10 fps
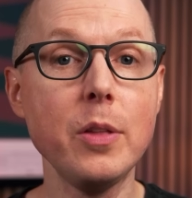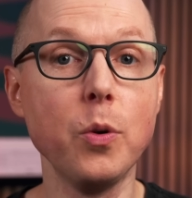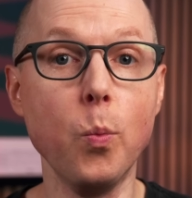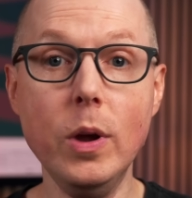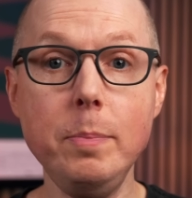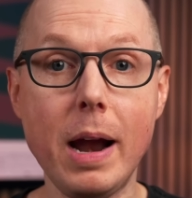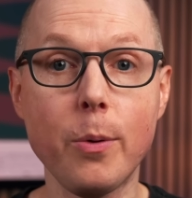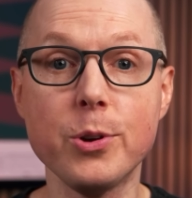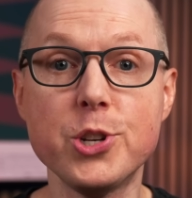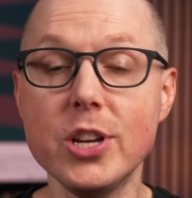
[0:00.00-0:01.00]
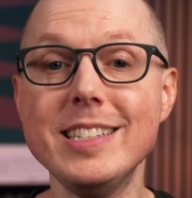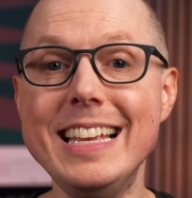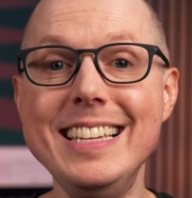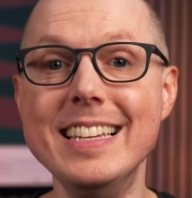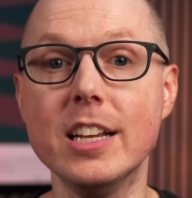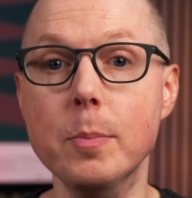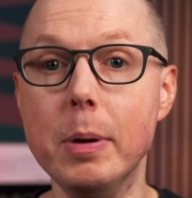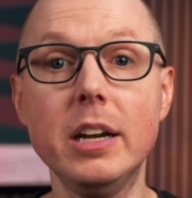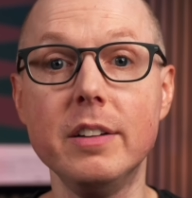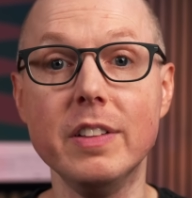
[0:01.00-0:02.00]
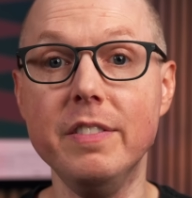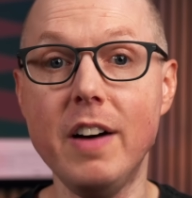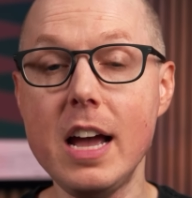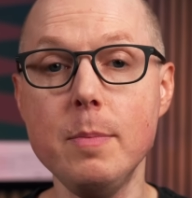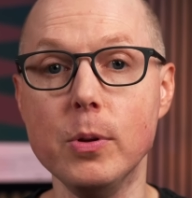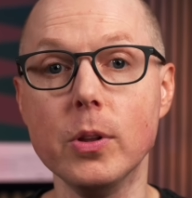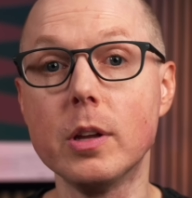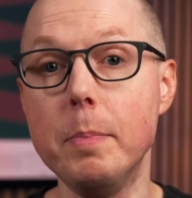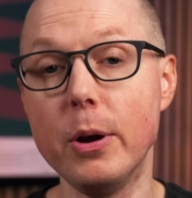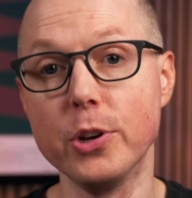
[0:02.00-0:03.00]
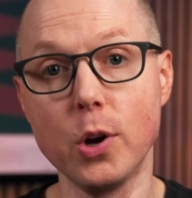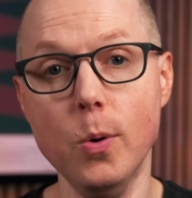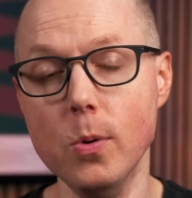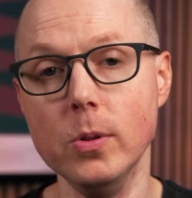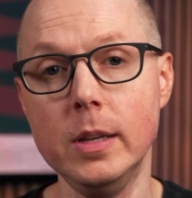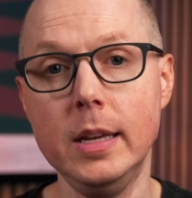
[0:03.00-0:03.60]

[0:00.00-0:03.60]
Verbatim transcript: that the wind power just isn't competitively viable compared to coal.